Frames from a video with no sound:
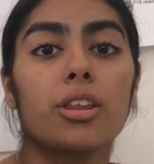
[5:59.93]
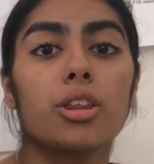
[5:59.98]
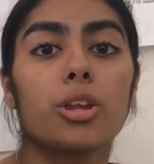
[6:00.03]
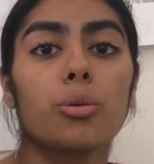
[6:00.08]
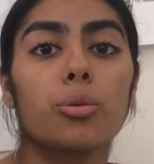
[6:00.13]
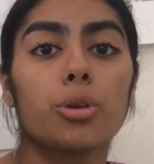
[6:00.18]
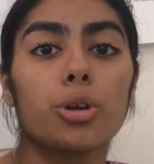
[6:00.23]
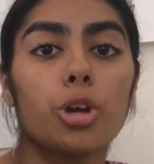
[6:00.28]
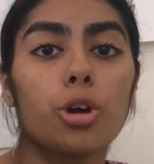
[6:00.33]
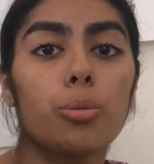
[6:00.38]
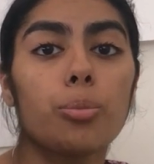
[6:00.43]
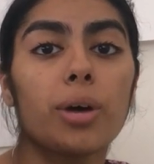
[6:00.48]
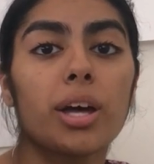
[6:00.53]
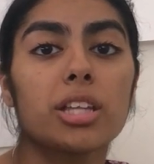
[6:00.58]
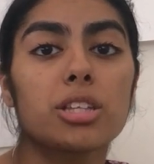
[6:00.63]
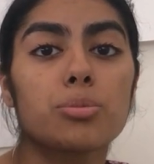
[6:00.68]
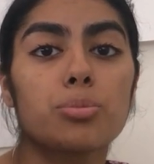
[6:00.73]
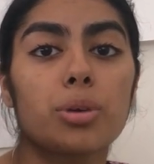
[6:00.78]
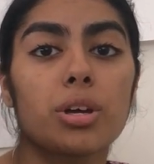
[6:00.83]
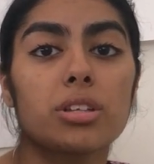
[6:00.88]
There were no
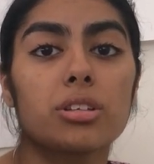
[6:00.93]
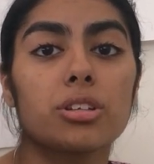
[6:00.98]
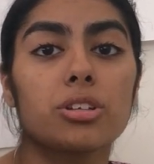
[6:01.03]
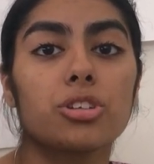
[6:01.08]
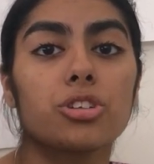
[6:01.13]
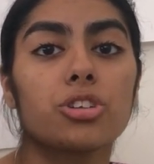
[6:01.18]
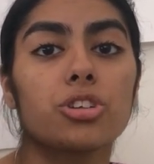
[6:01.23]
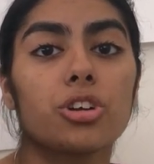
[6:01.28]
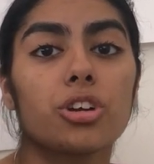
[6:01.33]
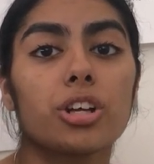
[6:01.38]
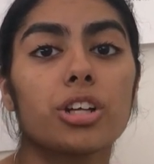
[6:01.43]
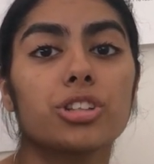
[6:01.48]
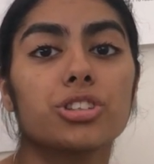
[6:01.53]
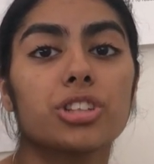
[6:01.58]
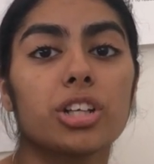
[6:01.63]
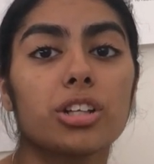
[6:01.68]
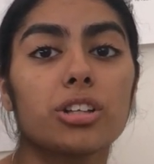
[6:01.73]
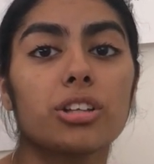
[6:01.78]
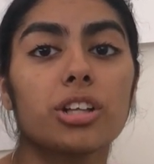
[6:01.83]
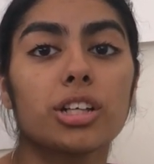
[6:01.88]
bands present during
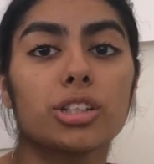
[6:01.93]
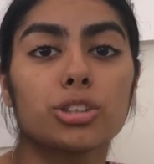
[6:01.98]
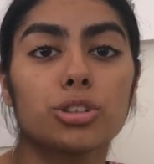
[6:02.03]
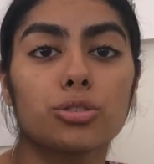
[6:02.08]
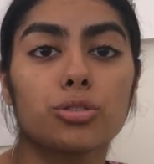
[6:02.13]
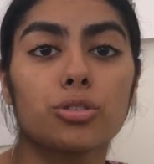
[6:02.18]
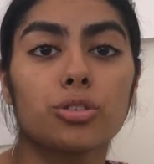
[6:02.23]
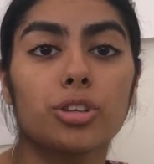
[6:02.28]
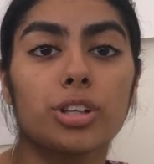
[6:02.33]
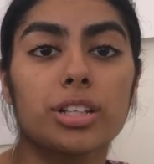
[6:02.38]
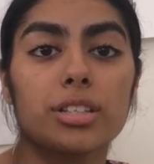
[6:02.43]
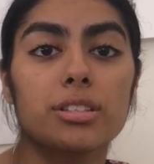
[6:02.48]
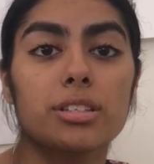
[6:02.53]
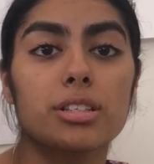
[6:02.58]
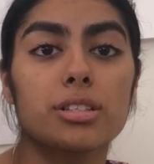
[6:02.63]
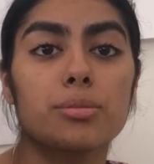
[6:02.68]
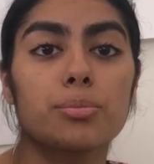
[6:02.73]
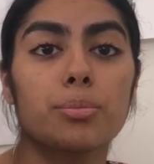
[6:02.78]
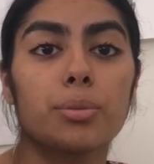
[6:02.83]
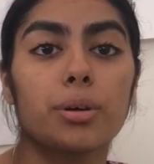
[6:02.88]
gel electrophoresis,